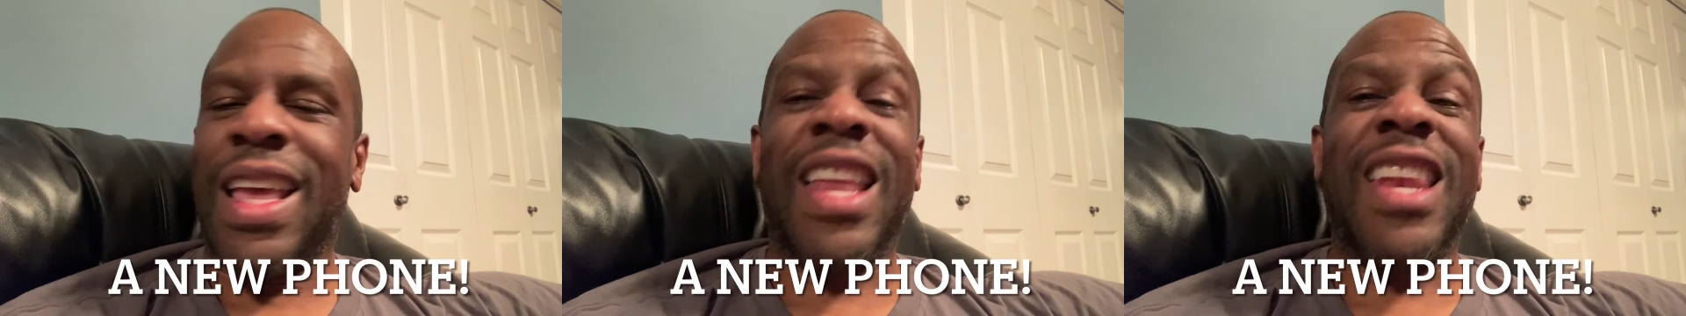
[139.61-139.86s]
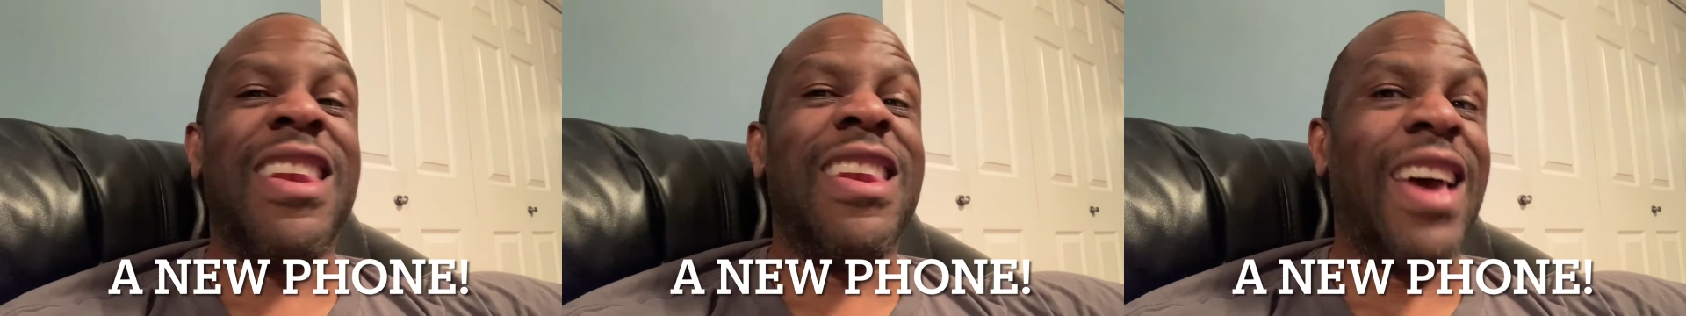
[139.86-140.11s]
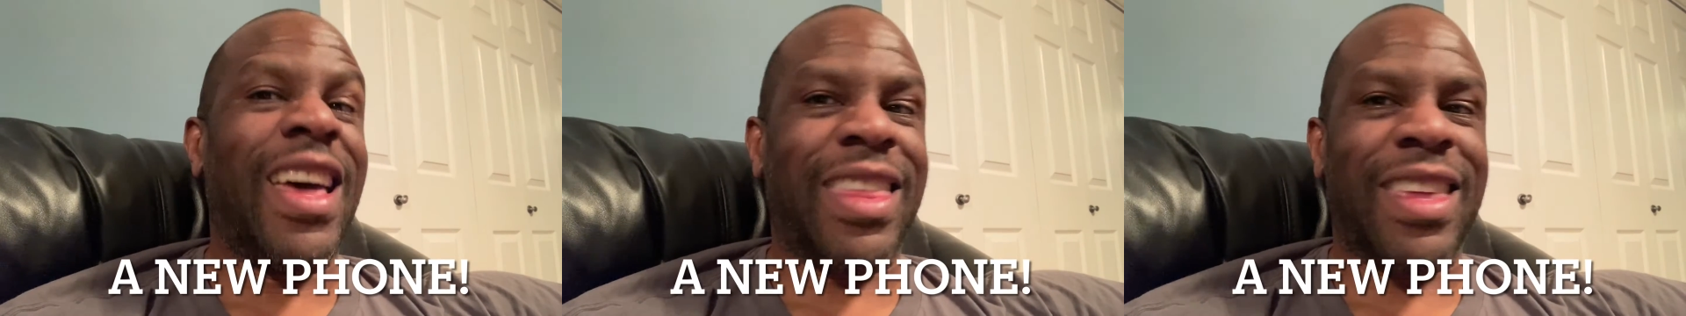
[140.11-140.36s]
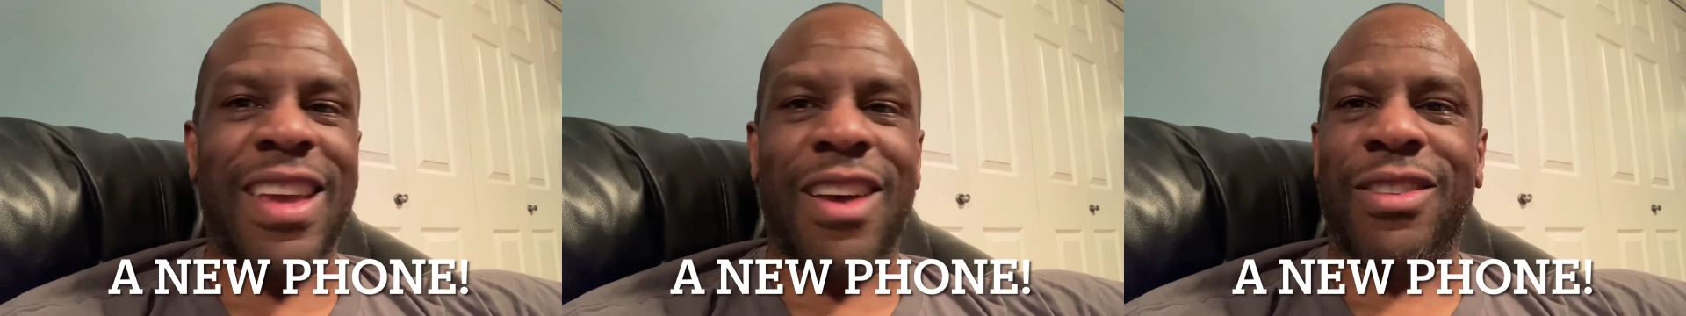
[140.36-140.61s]

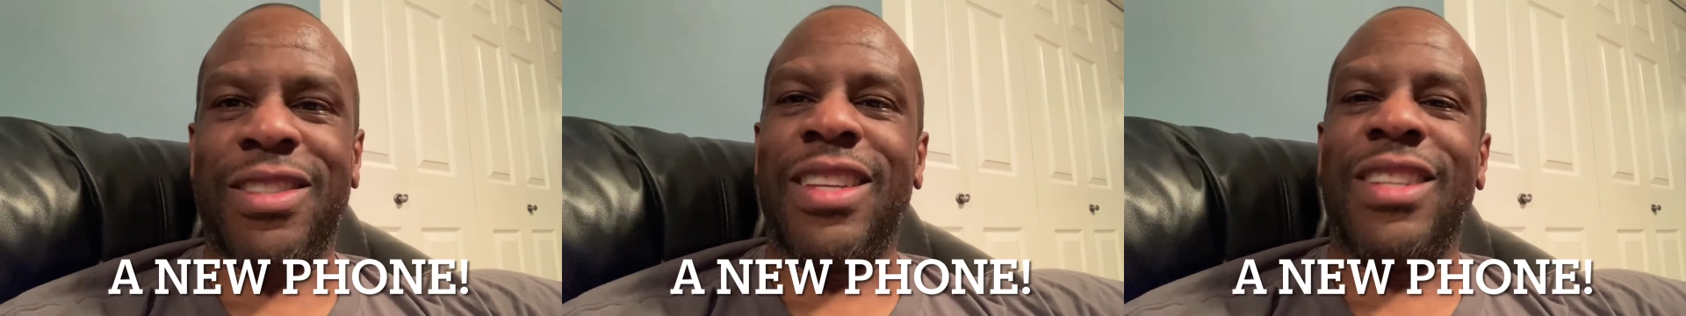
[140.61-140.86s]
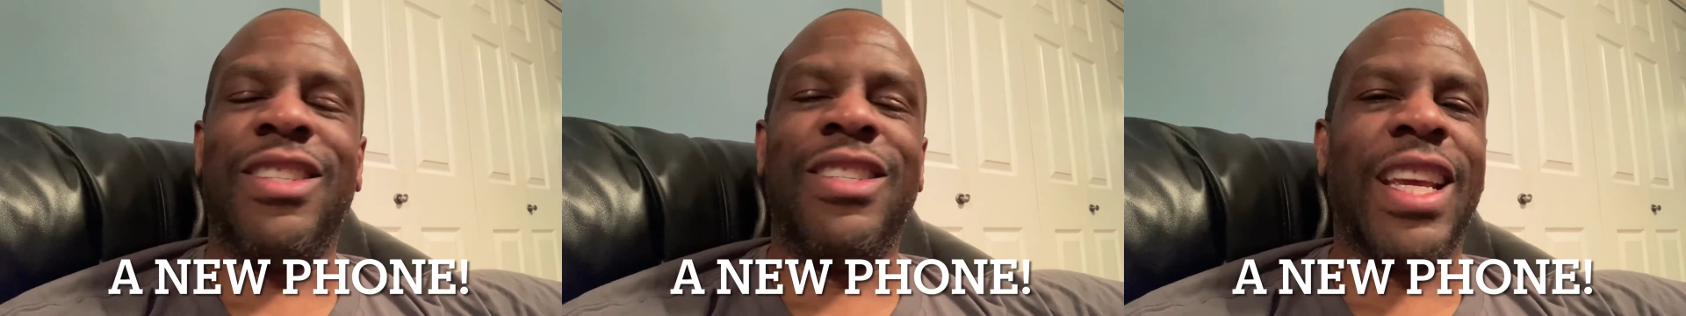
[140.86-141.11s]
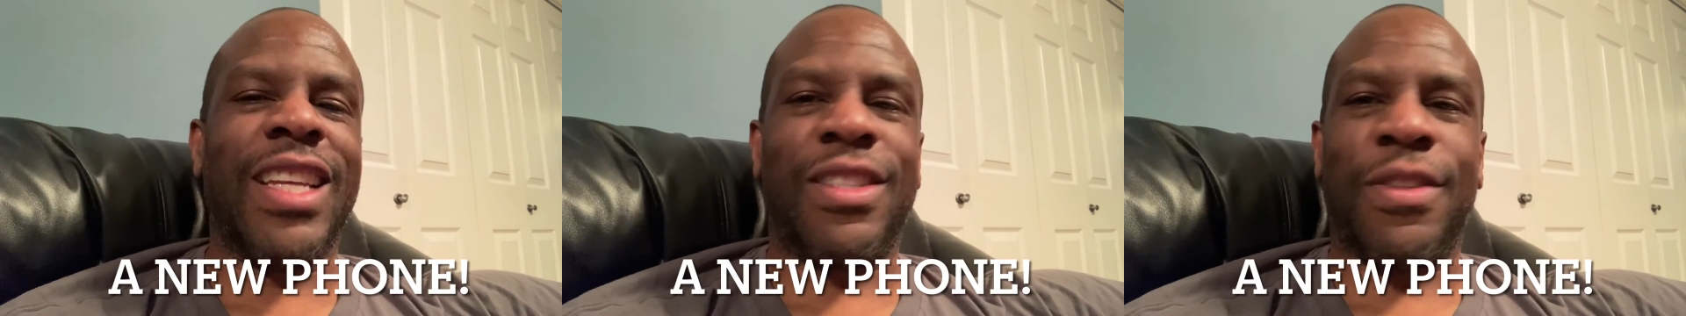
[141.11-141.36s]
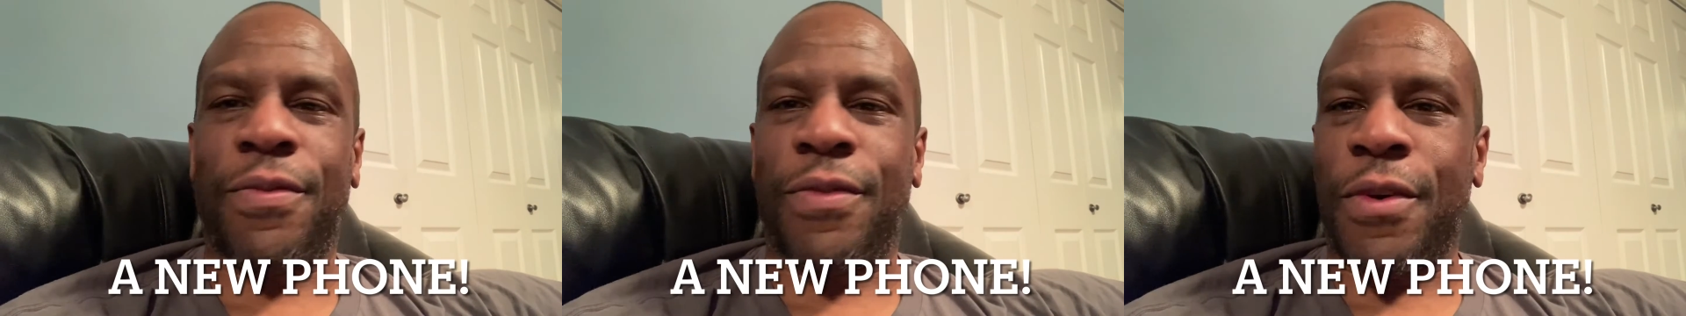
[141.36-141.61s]
nothing else, just the
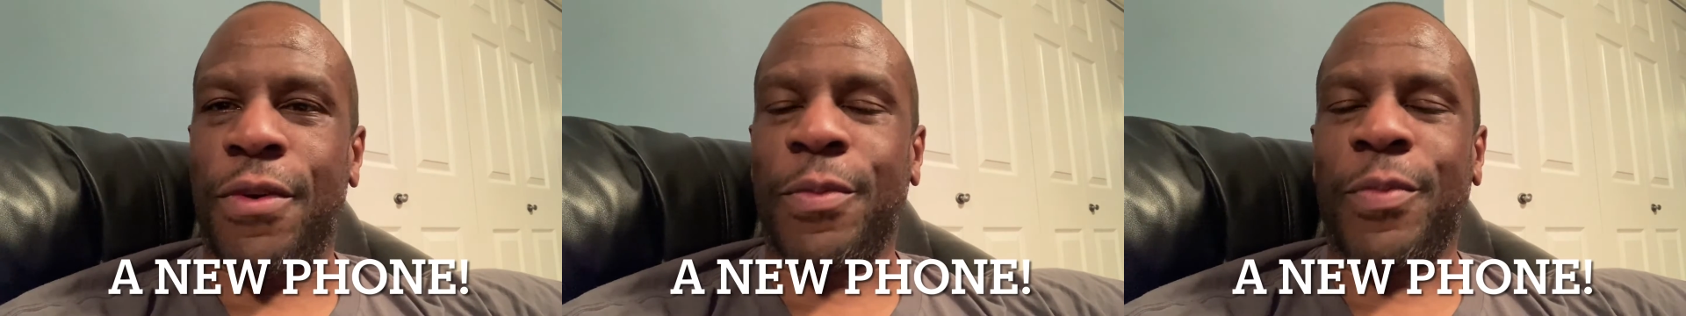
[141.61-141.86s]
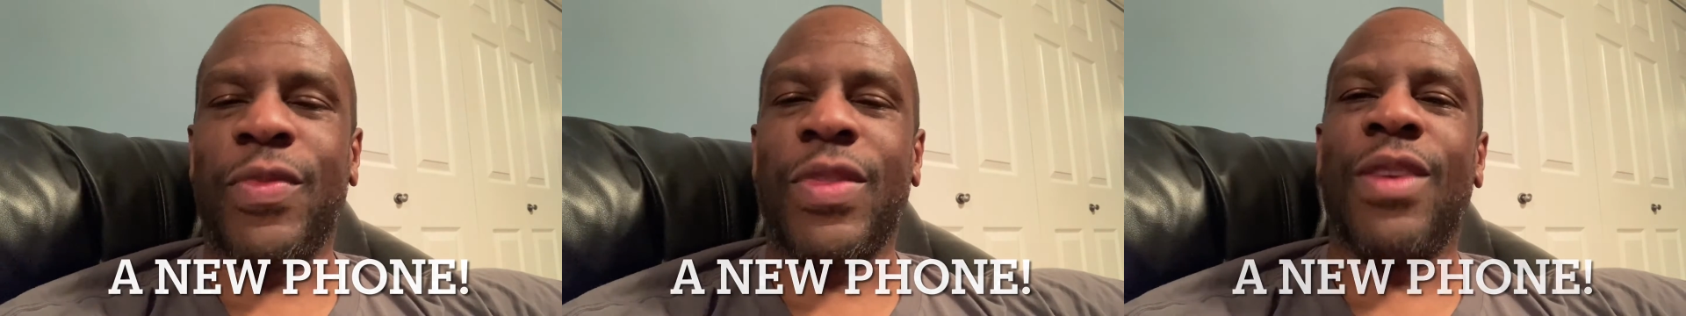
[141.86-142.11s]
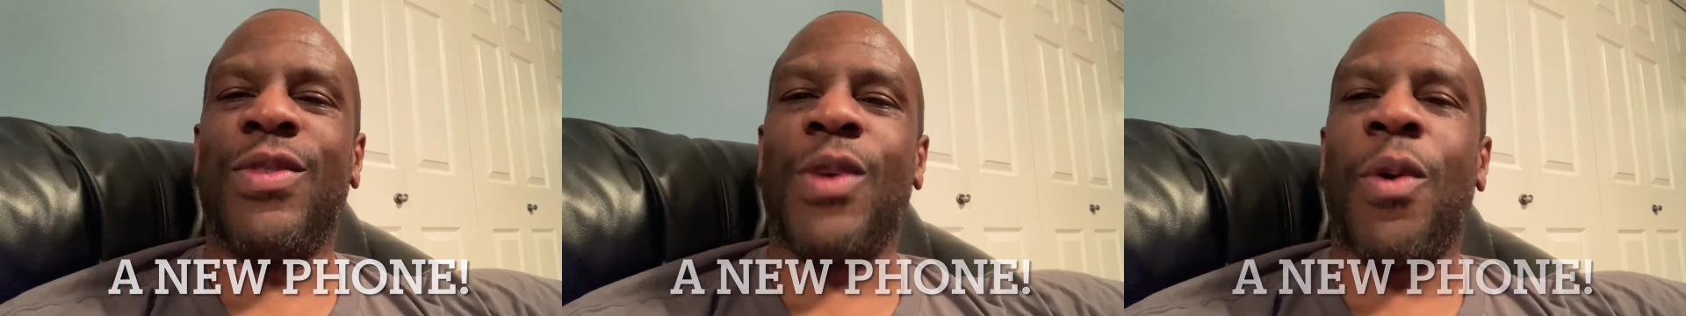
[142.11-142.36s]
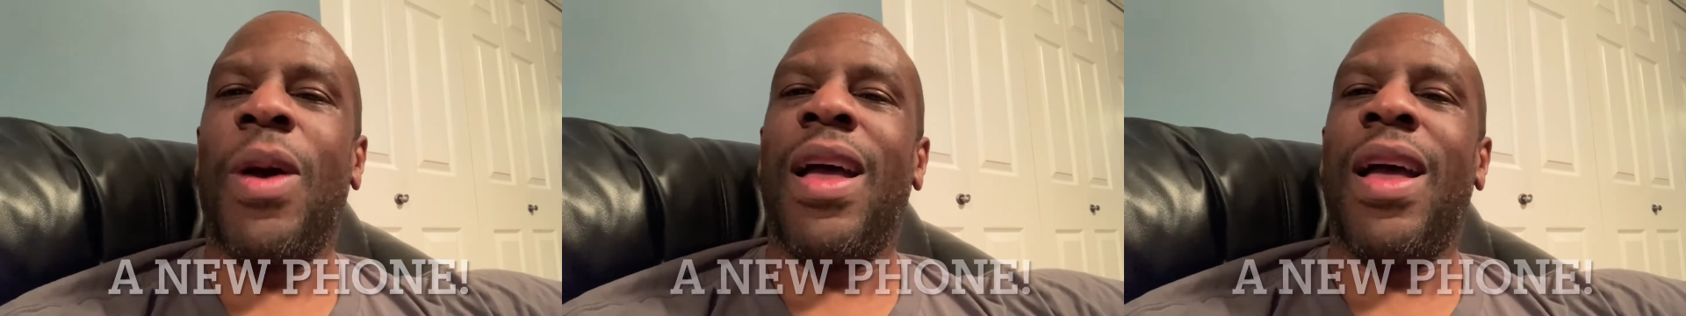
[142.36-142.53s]
phone. So